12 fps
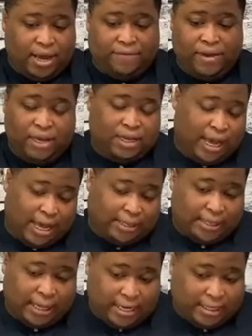if he is
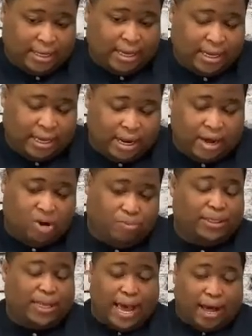innocent, you know, I hope
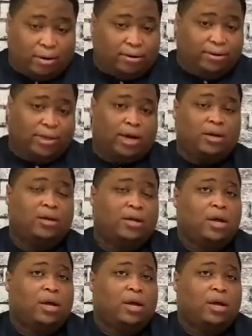he's out, you know.